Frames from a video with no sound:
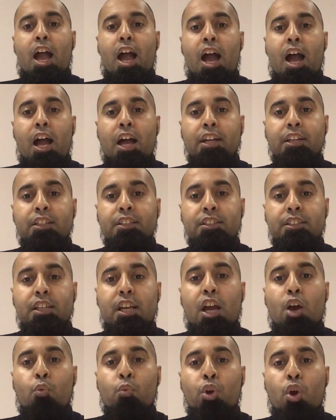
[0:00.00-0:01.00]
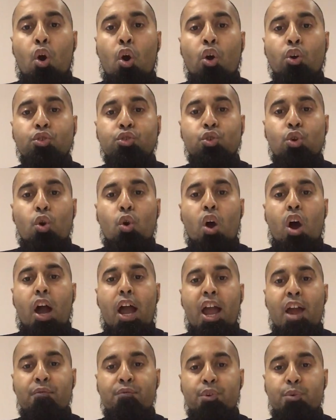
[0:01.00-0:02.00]
And we also,
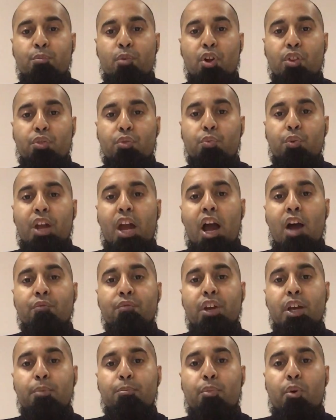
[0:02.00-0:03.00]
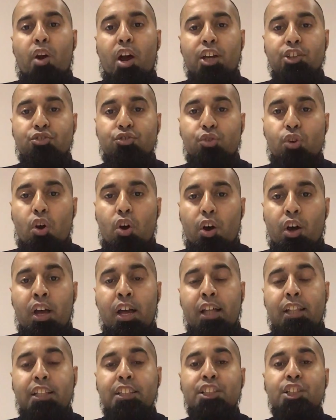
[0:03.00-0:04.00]
every month, we have a prize draw.
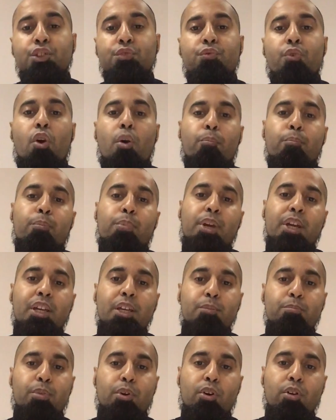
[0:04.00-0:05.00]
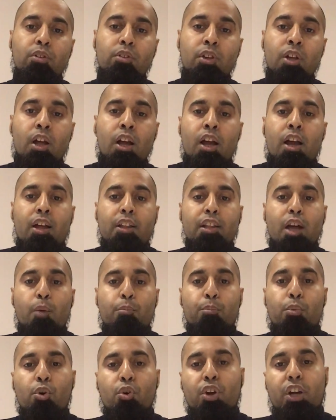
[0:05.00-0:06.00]
This is for people
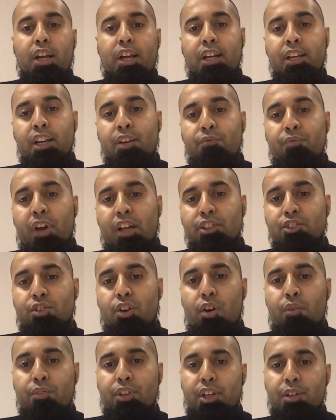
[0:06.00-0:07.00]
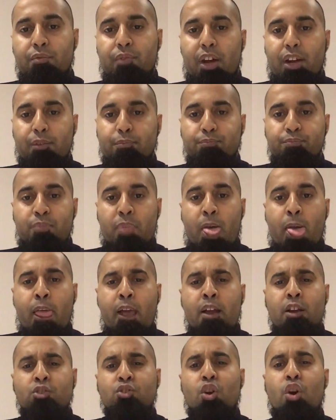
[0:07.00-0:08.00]
that book in advance of the event.
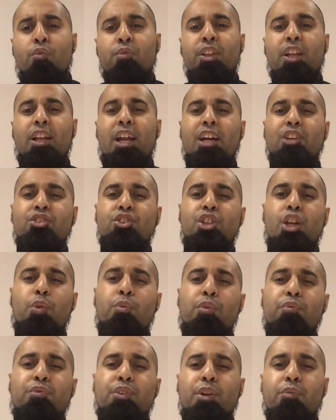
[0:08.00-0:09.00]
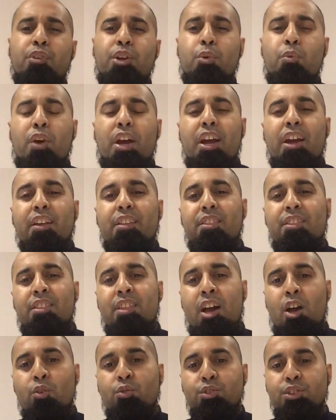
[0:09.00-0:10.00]
So over the last year, we've given away
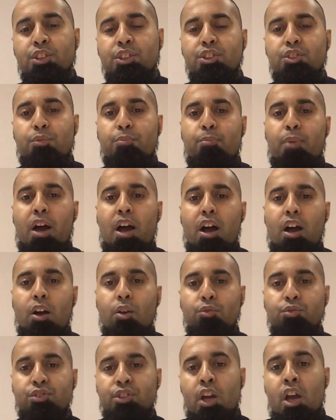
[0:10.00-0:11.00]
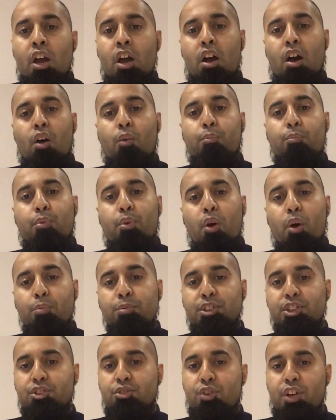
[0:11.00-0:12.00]
thousands of pounds of
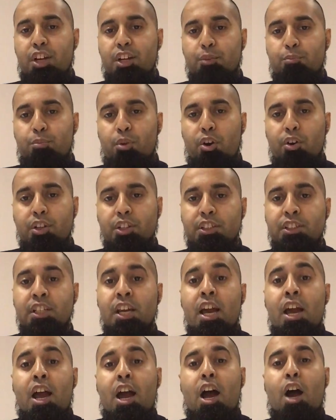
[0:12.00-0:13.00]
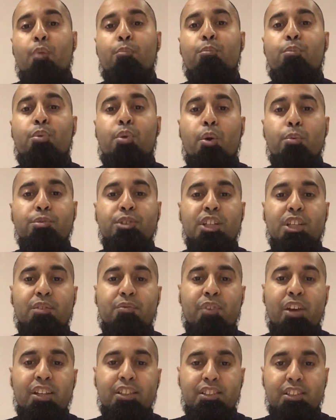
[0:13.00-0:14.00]
property trading products and property
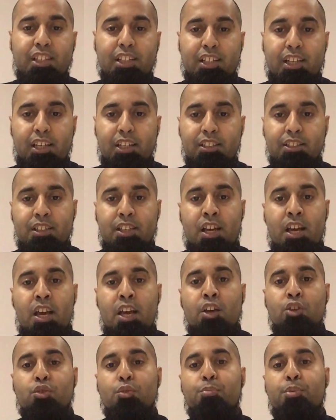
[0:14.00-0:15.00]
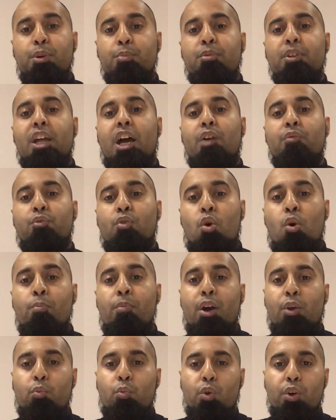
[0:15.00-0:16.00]
event tickets to people that have come
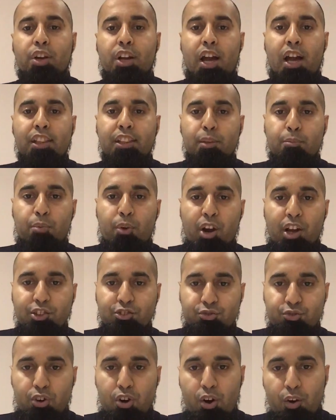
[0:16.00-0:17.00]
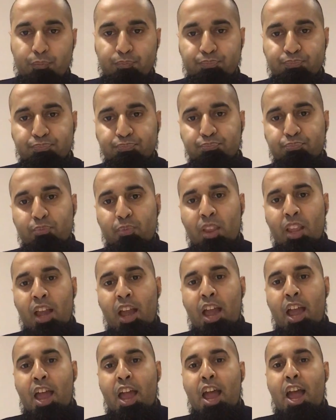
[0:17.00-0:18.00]
and won at the prize draw.
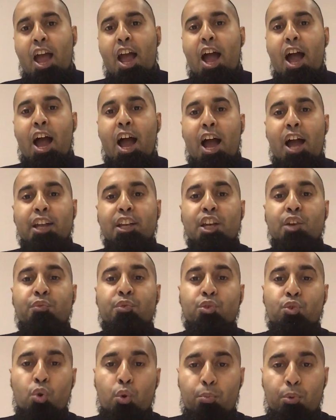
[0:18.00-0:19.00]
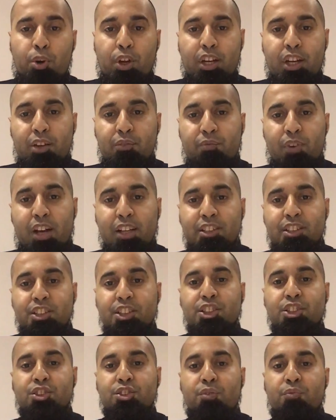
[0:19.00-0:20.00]
And if you do book in advance,
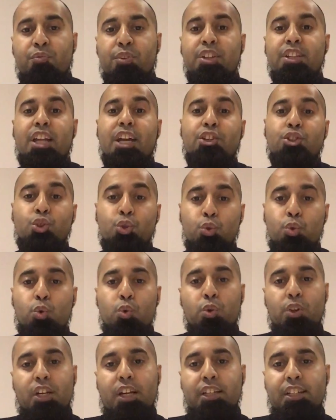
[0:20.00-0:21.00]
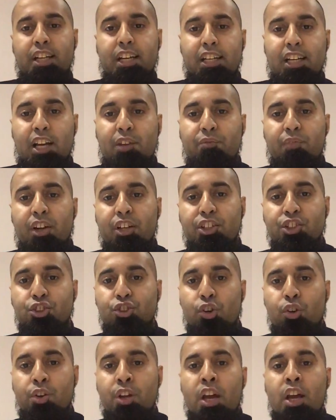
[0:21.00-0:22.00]
this is something that you can take advantage
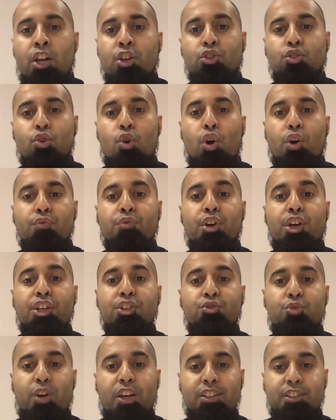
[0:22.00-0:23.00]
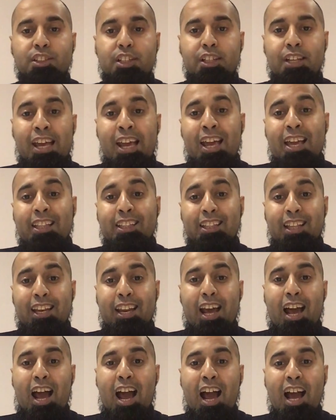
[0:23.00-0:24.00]
on. So if you're interested,
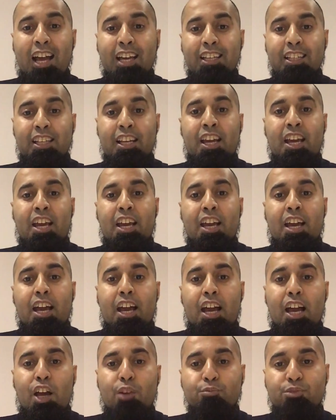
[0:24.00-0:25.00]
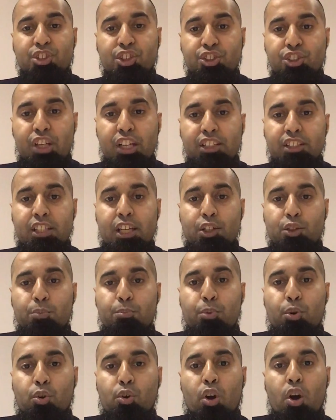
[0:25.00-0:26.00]
then I um, suggest that you
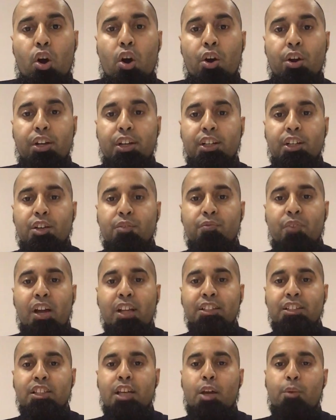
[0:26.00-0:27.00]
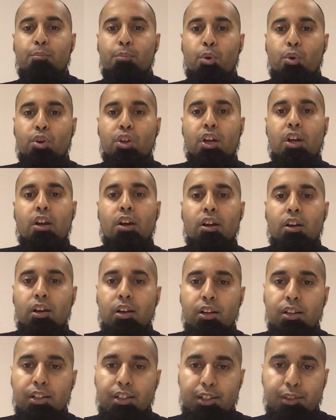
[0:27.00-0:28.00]
book on in advance and book
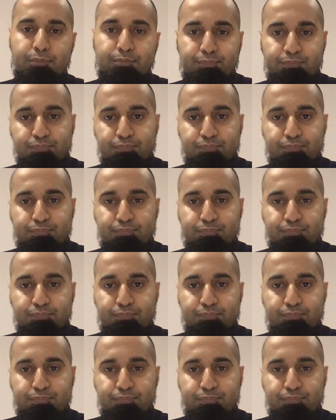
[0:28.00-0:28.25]
early.